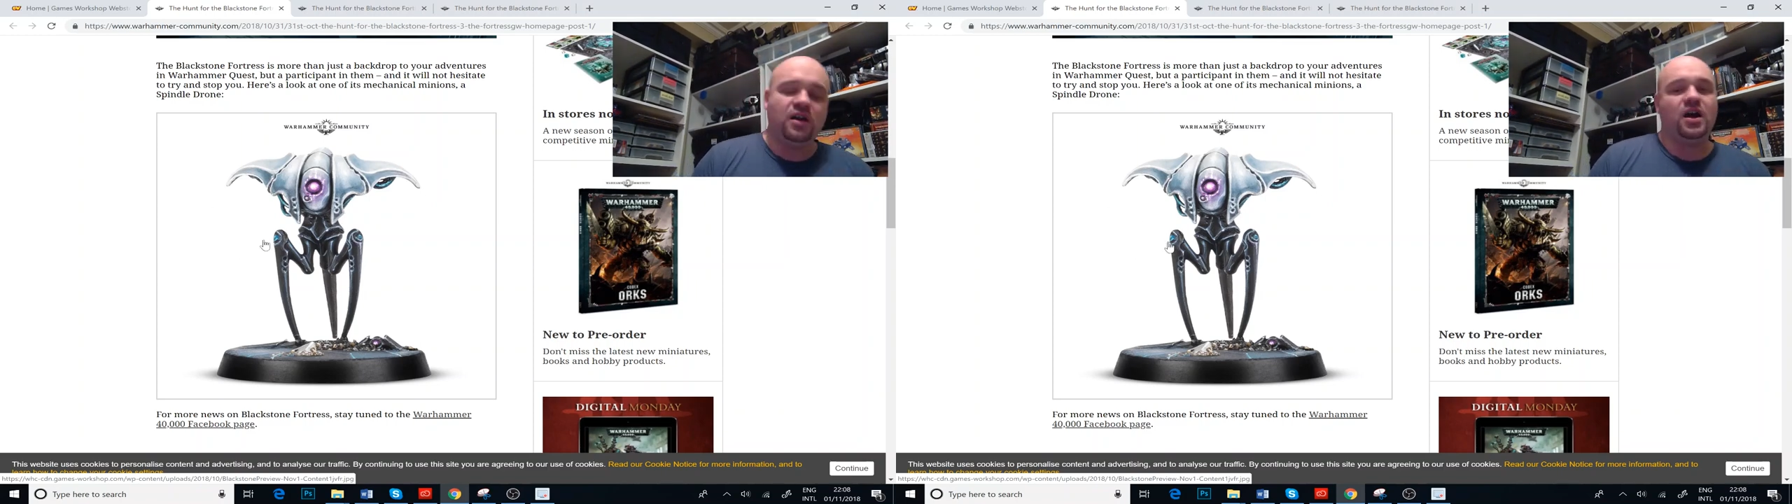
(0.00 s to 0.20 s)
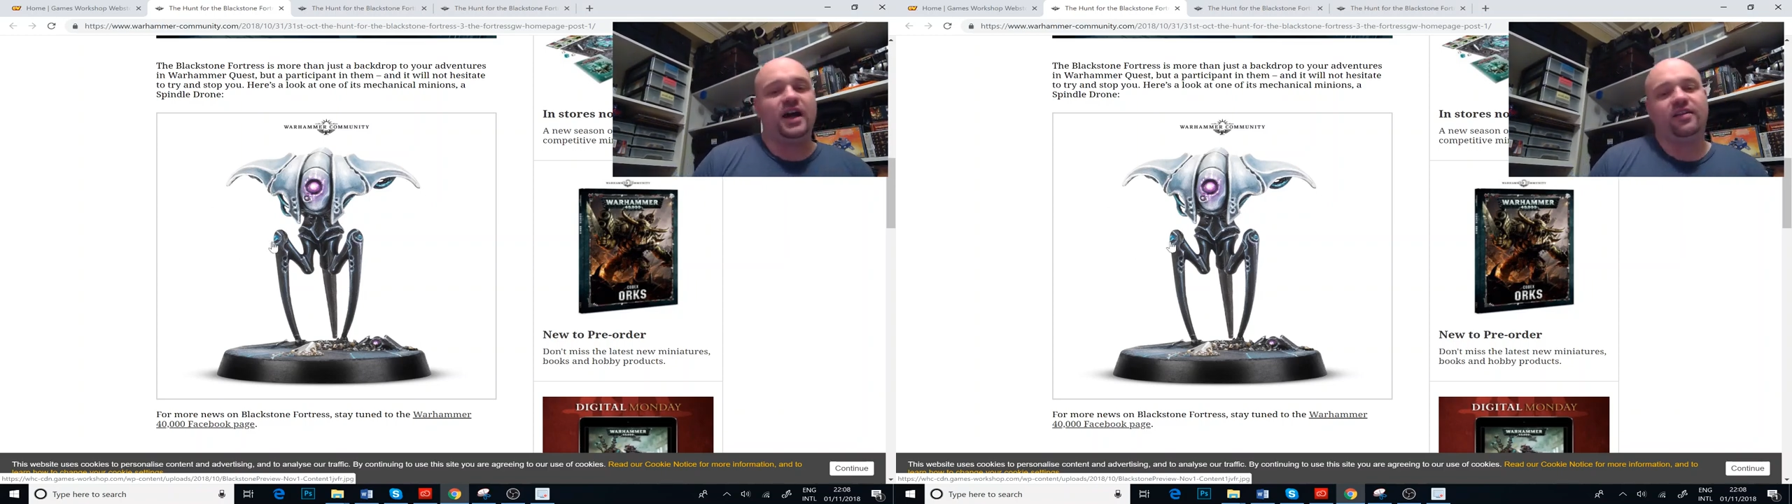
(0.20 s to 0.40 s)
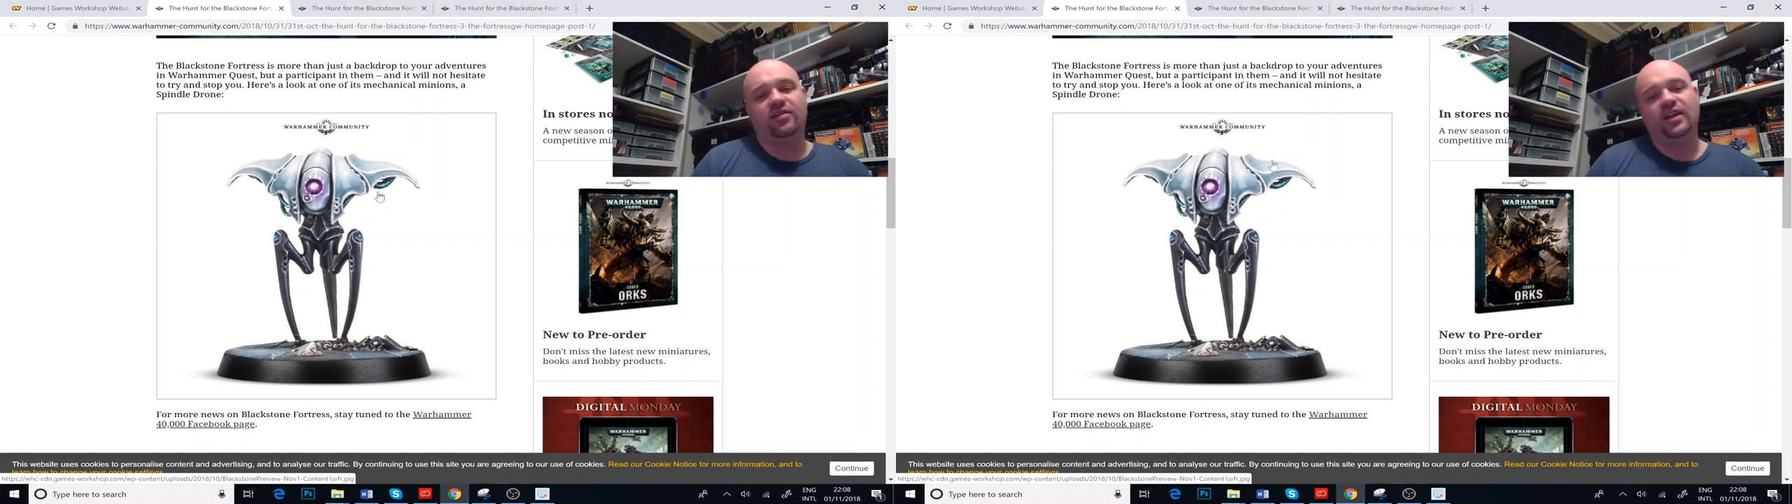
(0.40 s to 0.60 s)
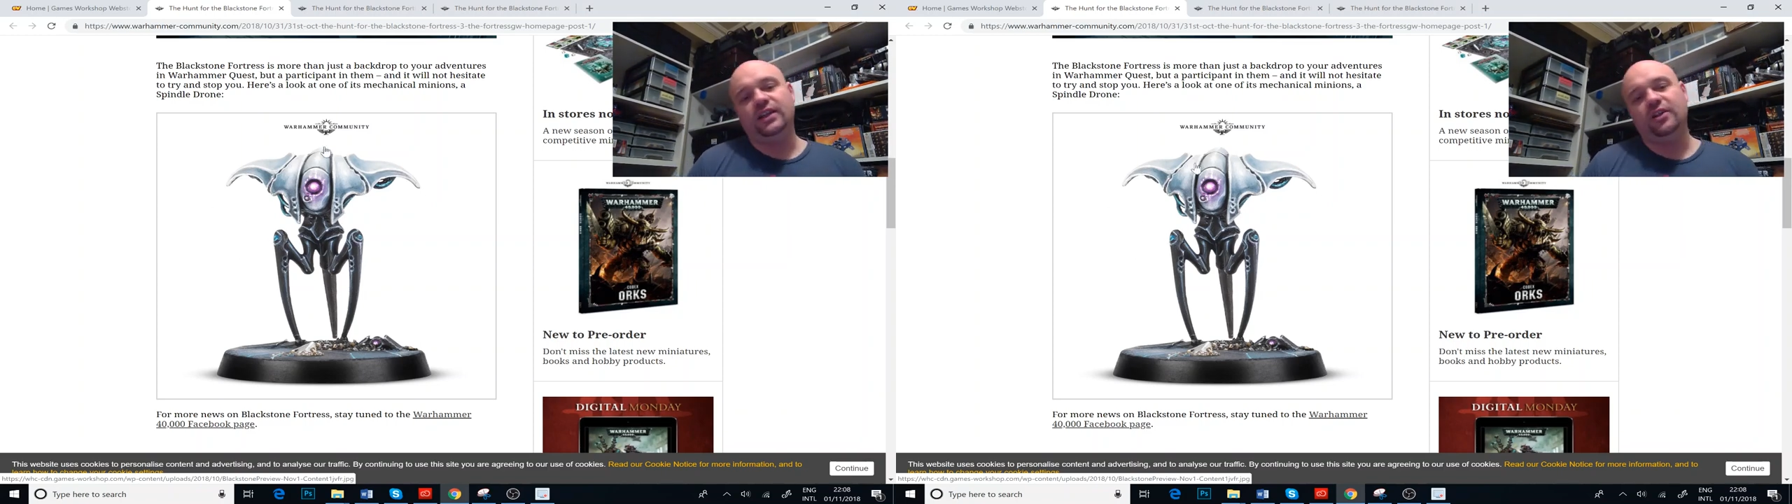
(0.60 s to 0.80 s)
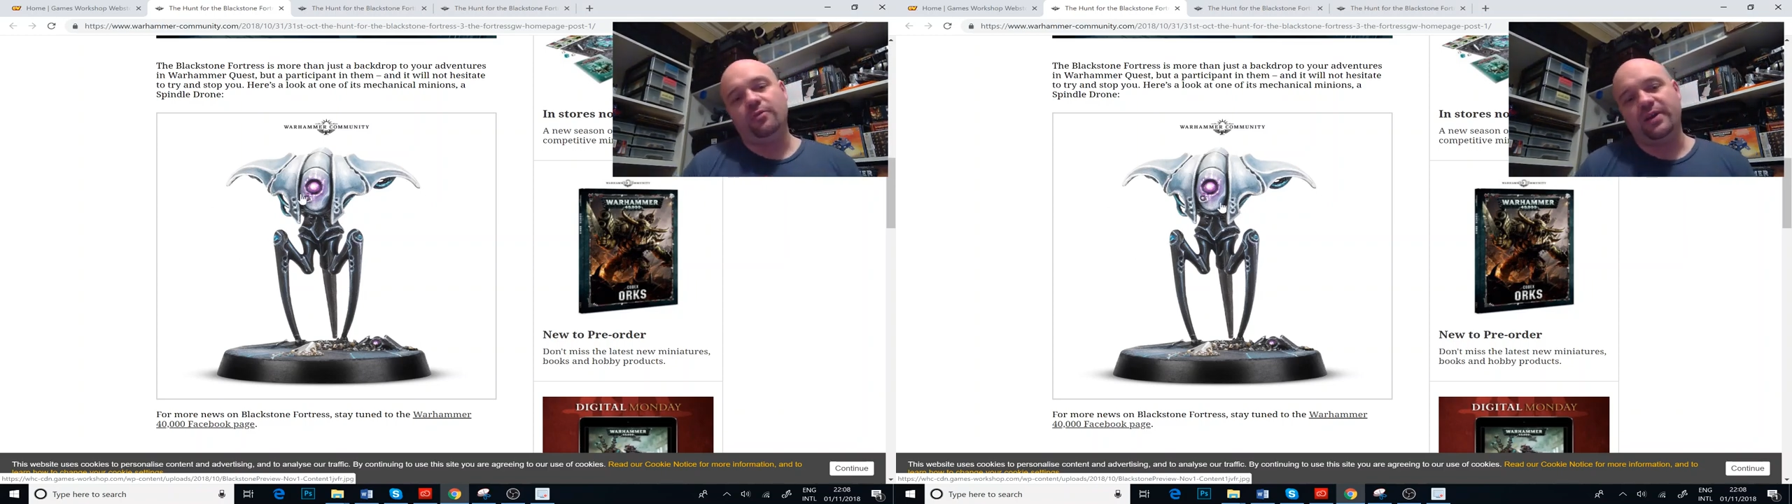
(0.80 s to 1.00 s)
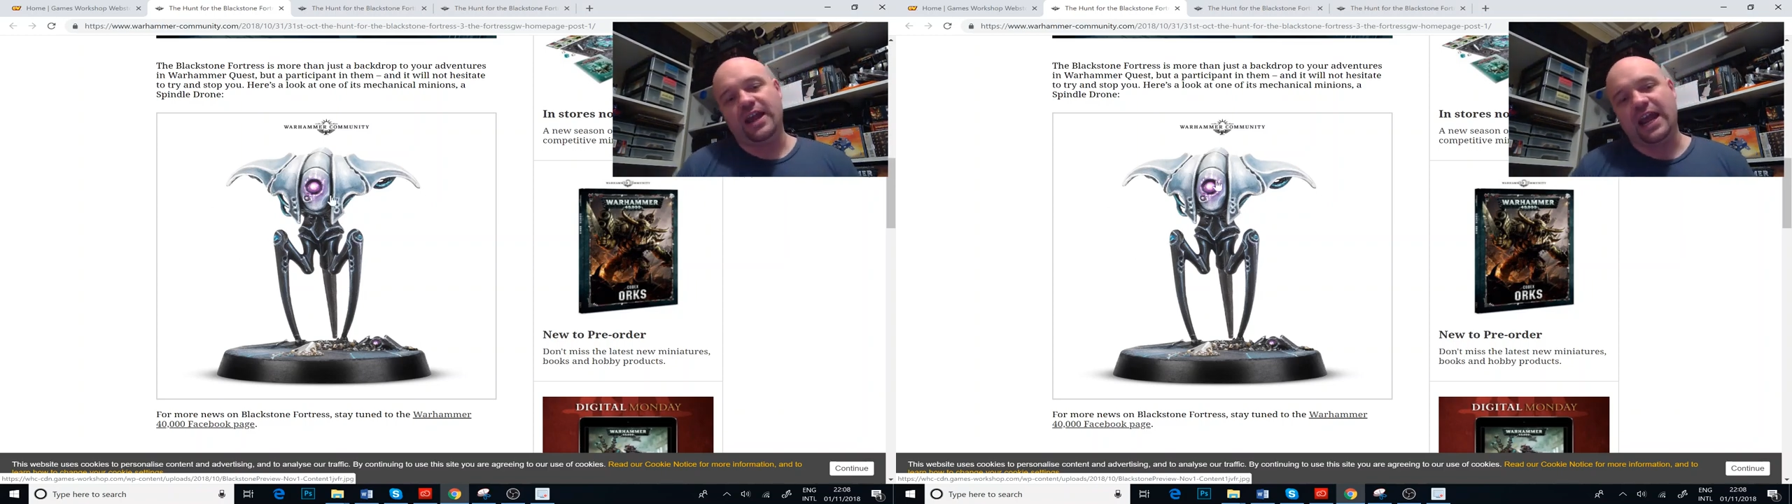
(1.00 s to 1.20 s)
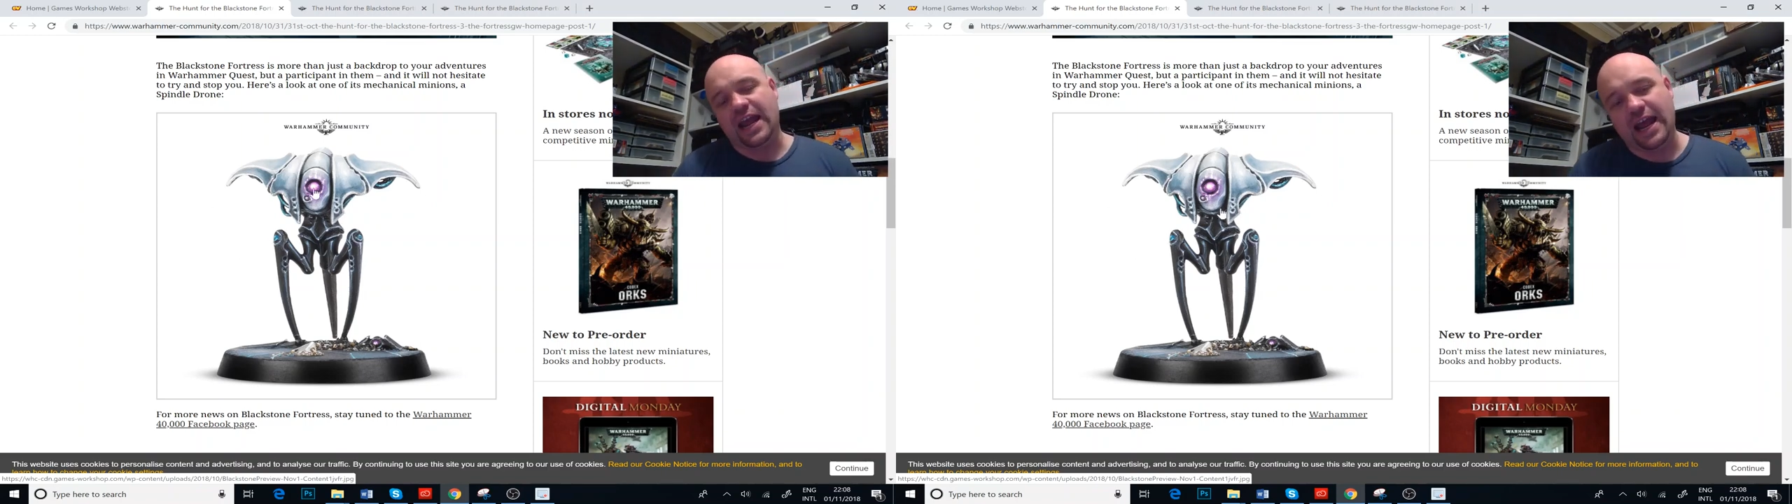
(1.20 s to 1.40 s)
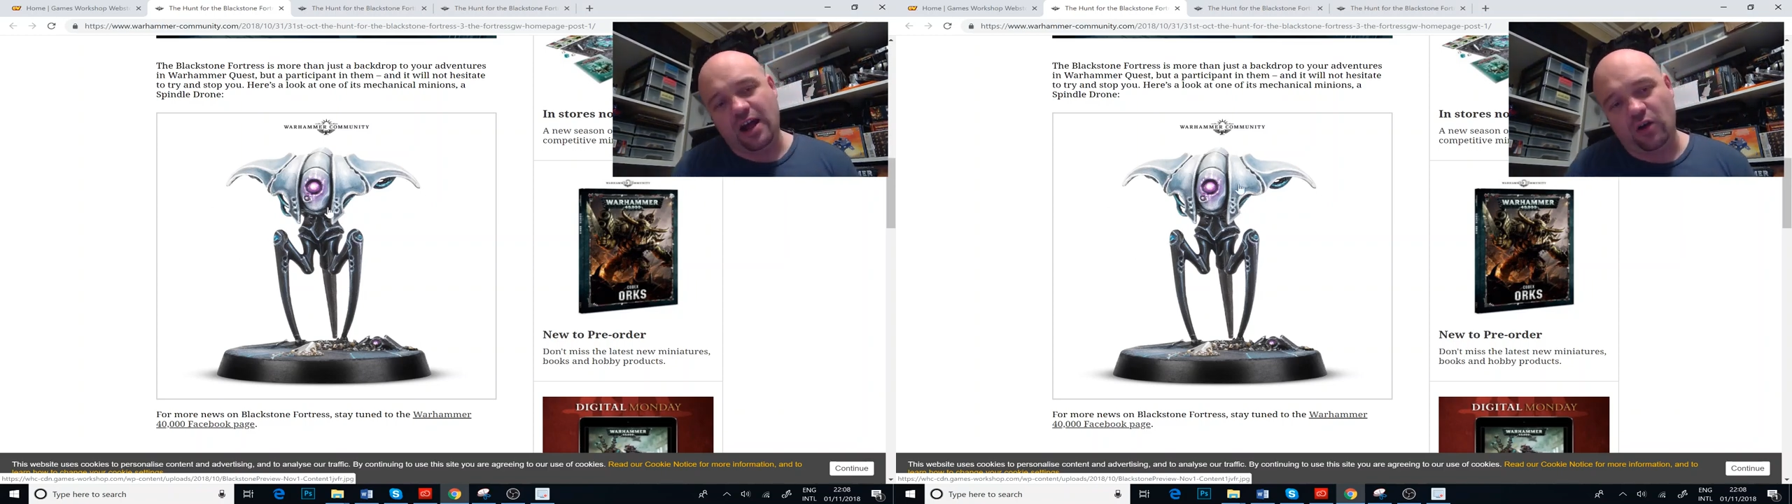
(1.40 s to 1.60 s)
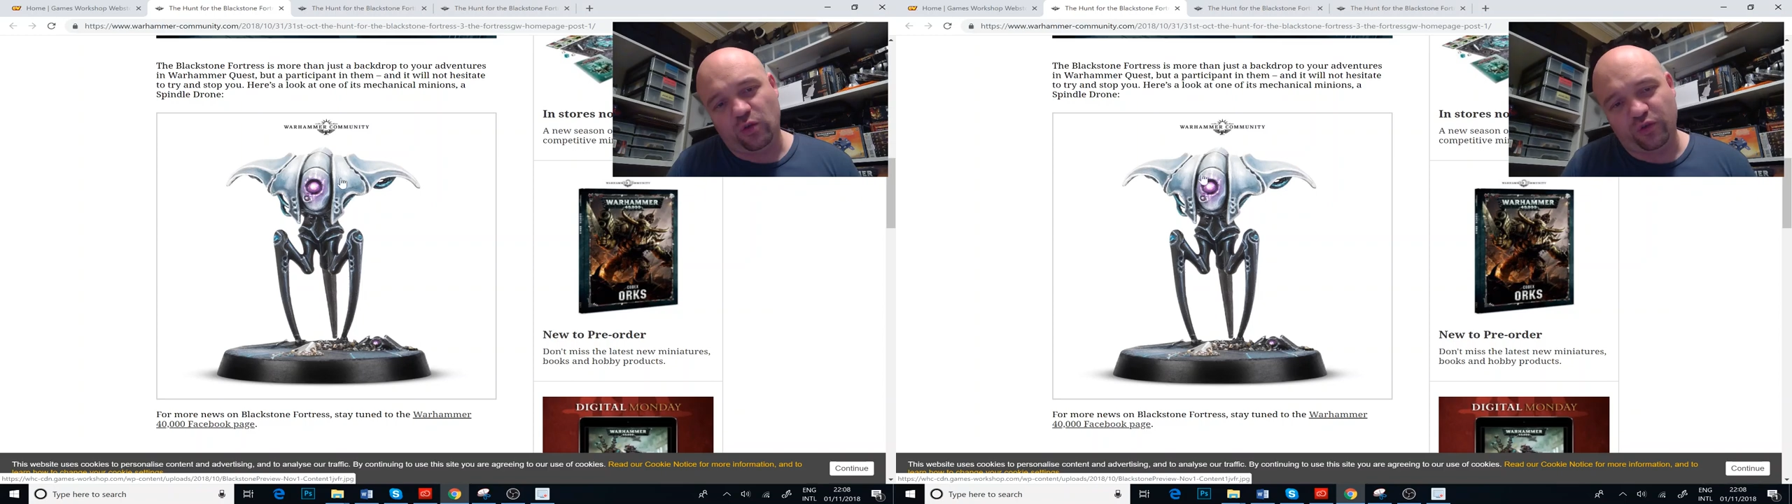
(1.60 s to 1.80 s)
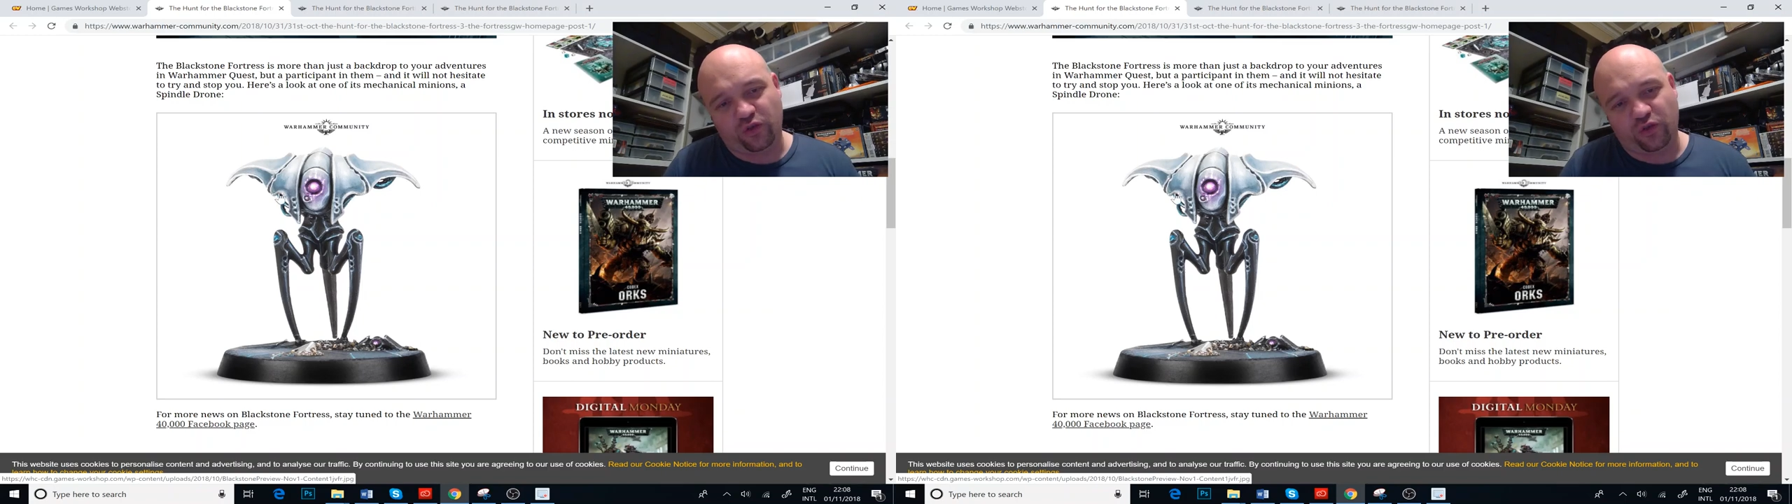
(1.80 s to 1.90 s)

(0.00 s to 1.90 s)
I can see a little bit of HAL